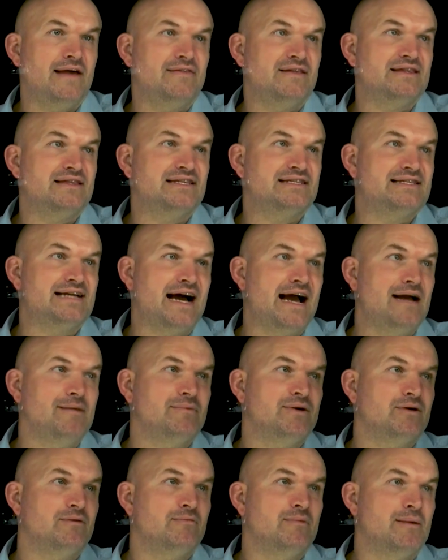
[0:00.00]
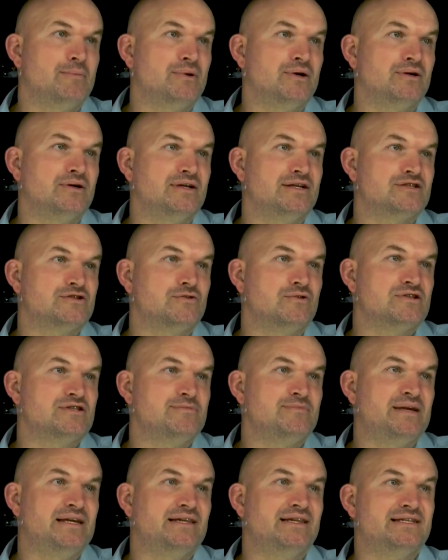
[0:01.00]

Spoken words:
And then the diameter, remember, is going to be